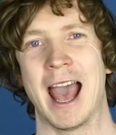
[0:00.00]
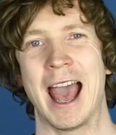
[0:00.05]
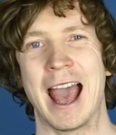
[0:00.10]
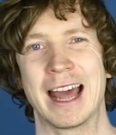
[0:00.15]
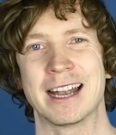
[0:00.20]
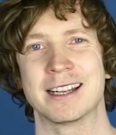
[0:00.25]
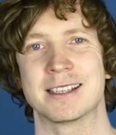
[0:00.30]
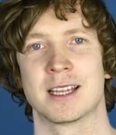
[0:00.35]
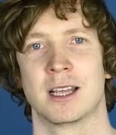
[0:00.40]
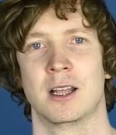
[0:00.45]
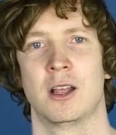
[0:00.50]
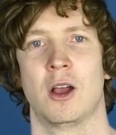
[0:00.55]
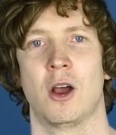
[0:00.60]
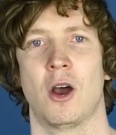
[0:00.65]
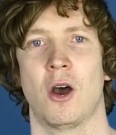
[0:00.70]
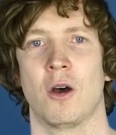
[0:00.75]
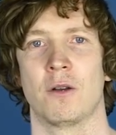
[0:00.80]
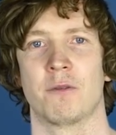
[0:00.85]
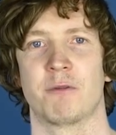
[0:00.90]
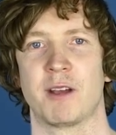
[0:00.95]
and
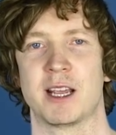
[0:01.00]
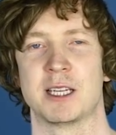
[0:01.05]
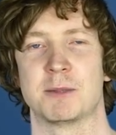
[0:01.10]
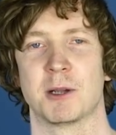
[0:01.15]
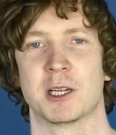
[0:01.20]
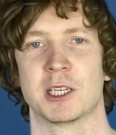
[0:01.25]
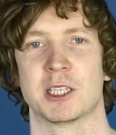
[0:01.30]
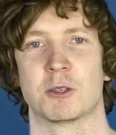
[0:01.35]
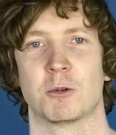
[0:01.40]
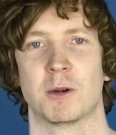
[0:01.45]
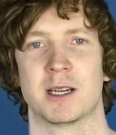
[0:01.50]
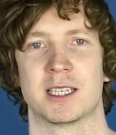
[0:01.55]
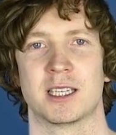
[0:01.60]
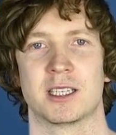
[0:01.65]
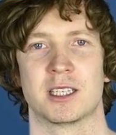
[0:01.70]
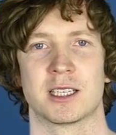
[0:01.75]
on Facebook and Twitter.